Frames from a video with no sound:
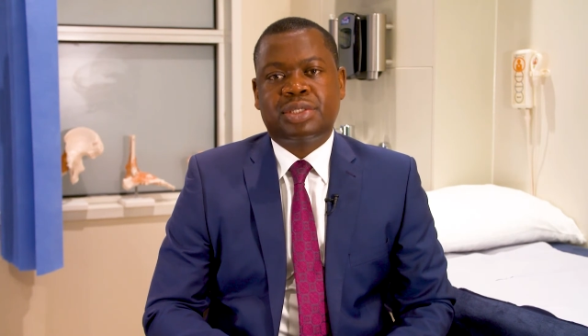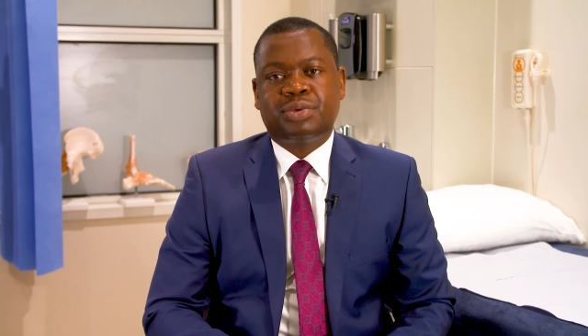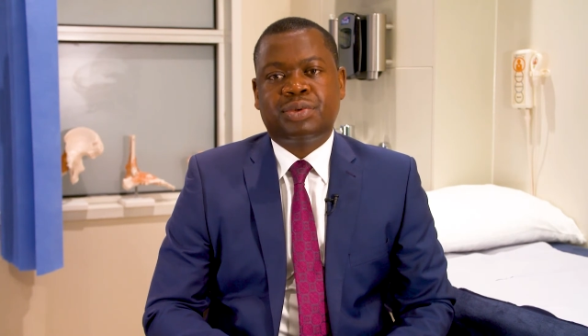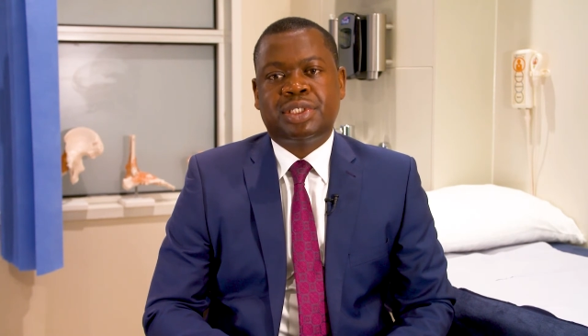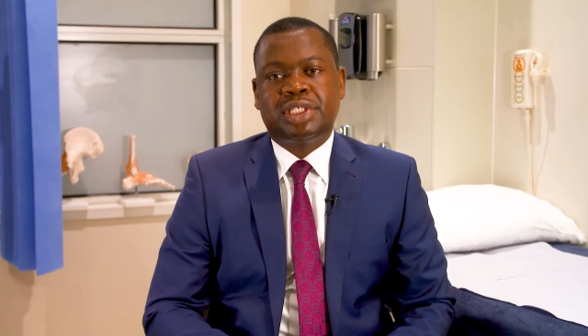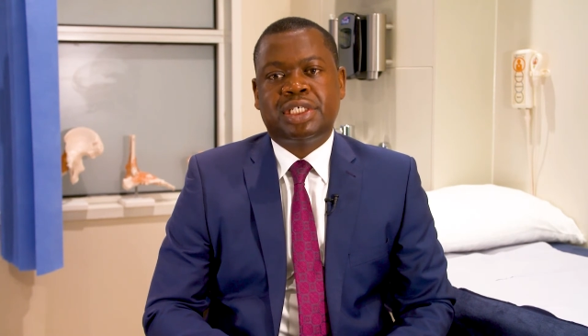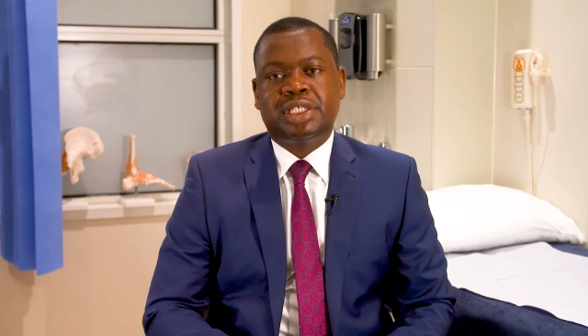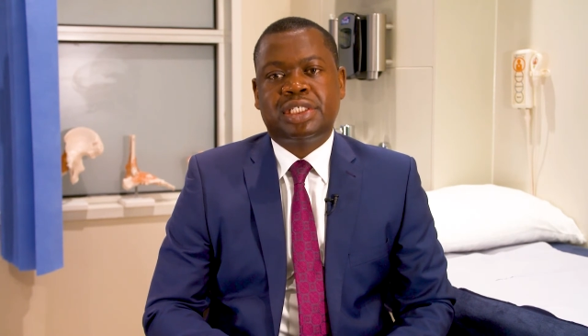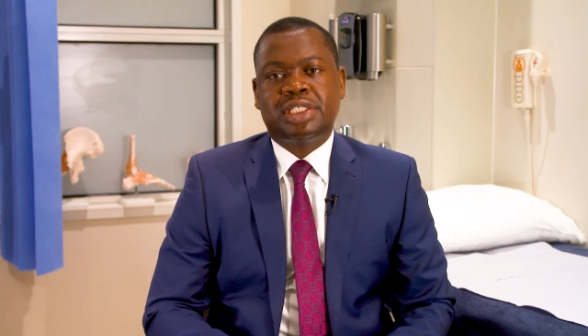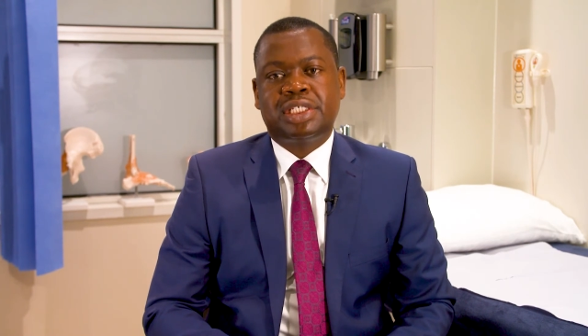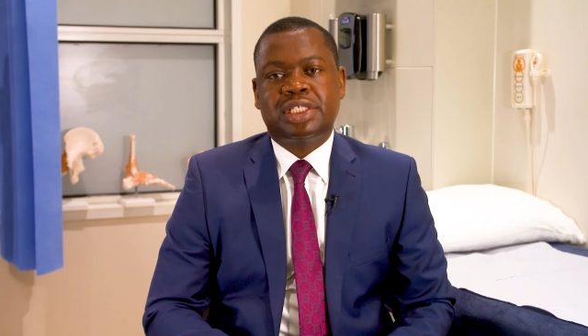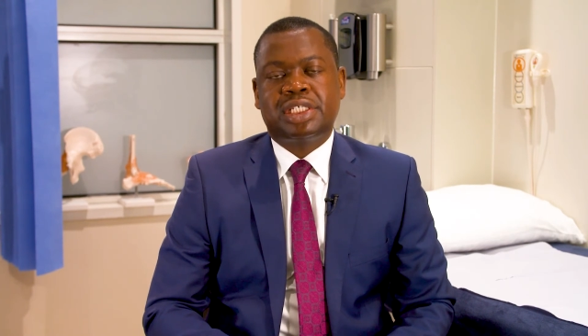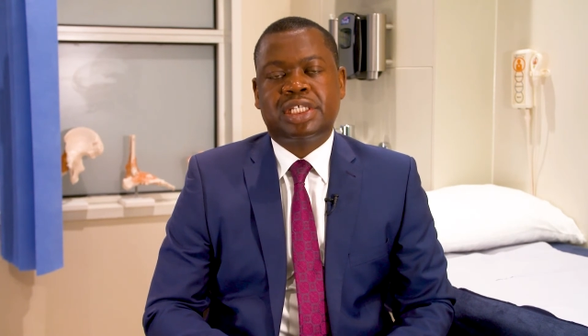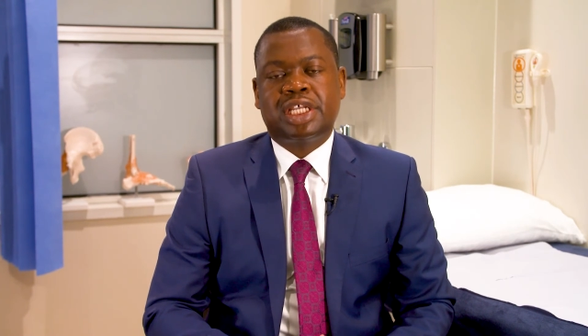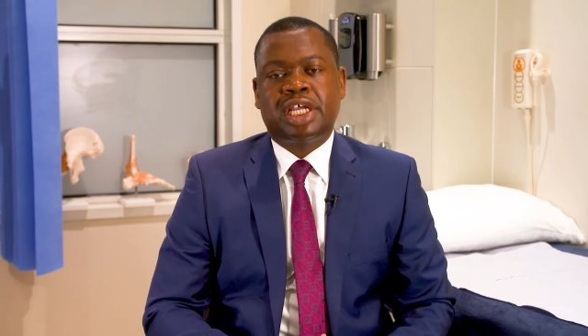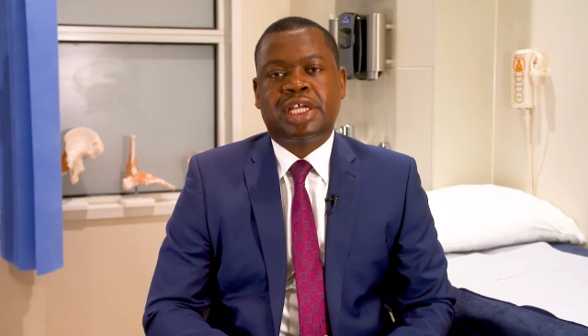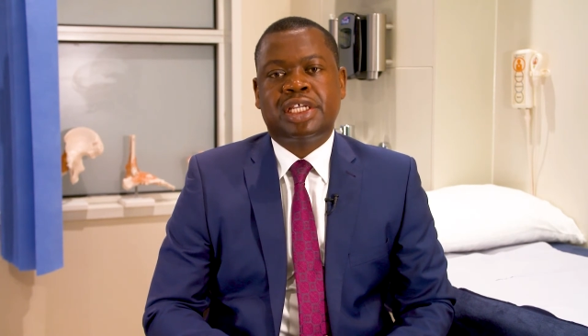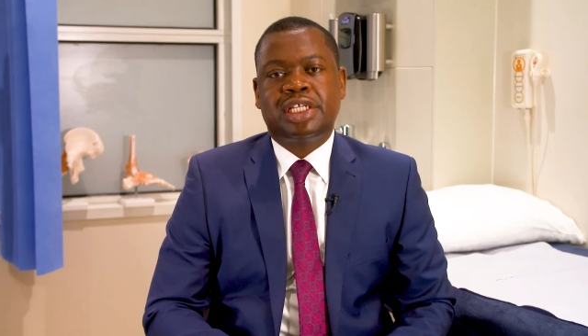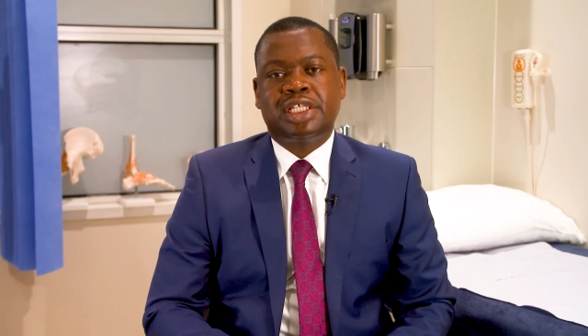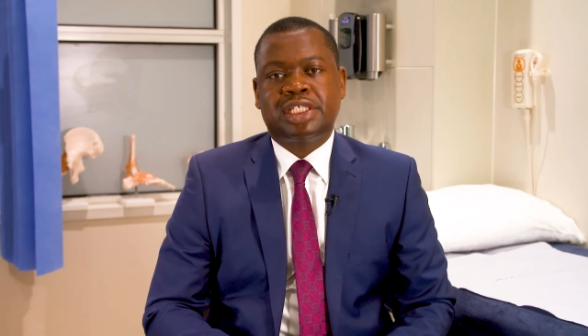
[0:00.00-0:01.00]
which is
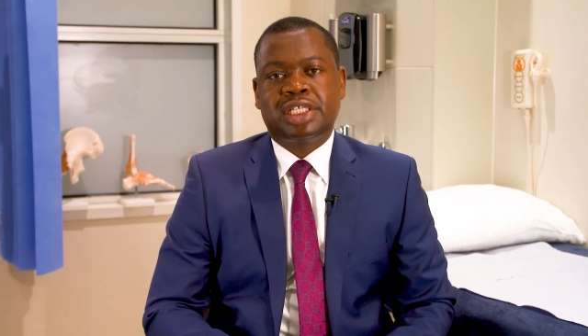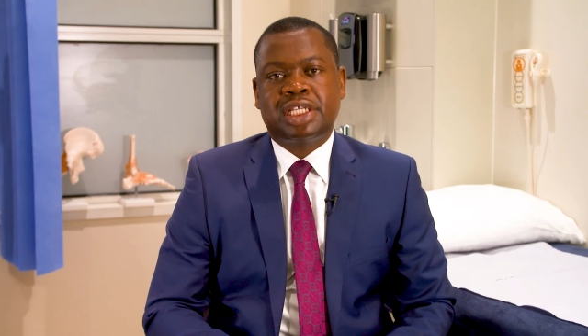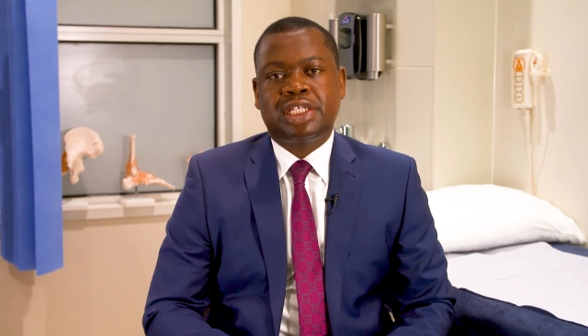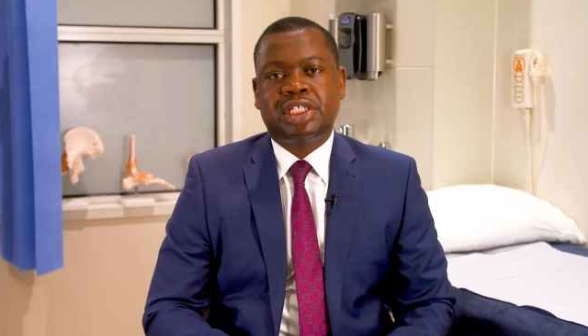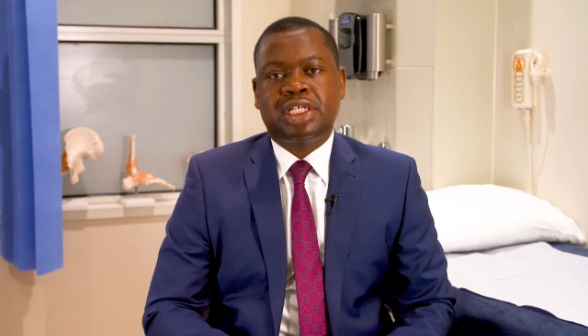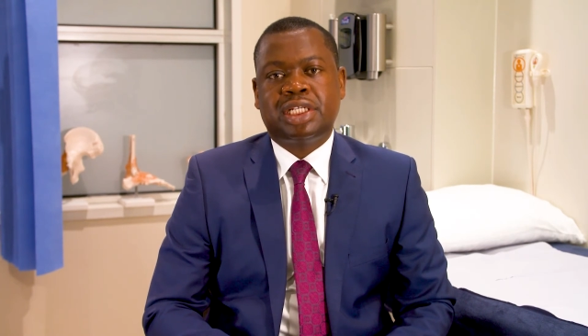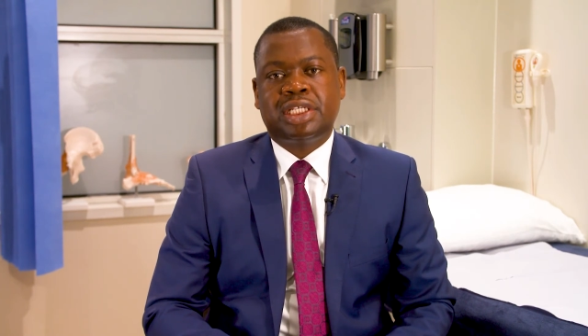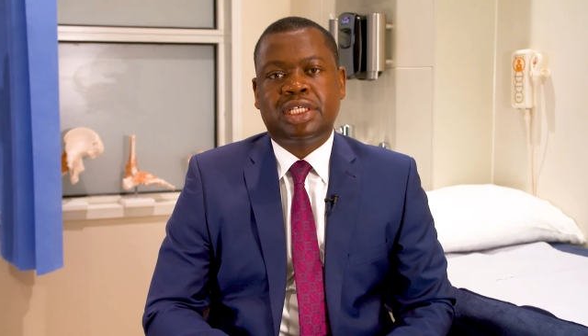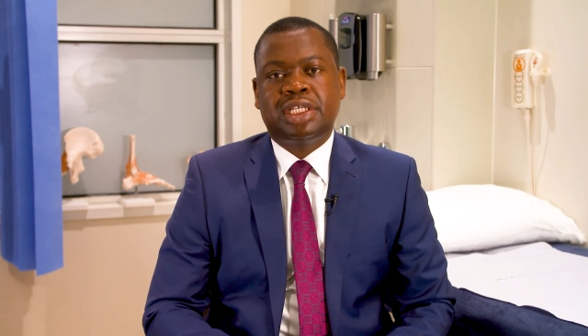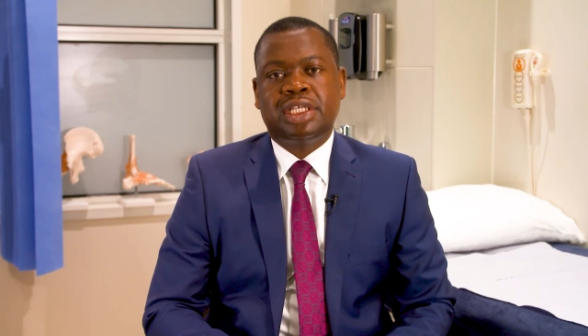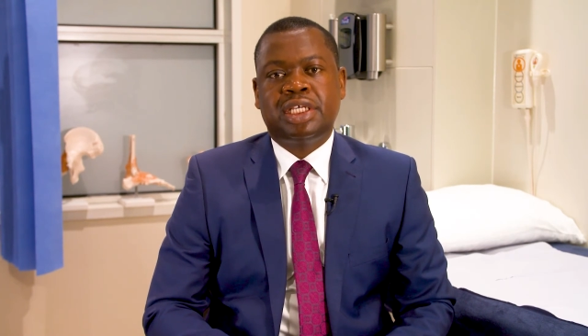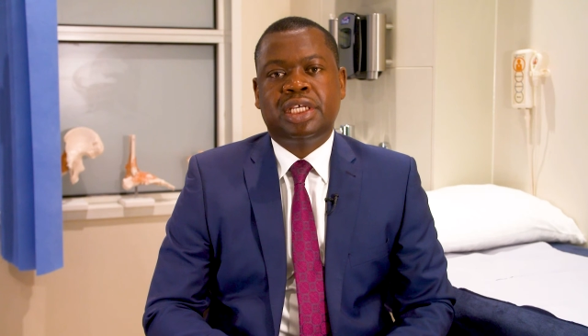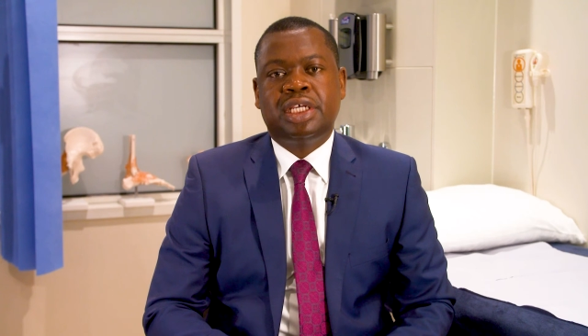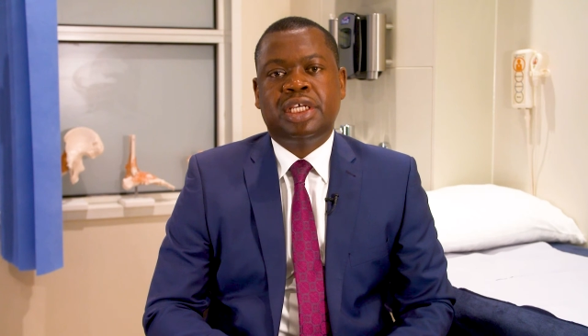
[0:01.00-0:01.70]
essentially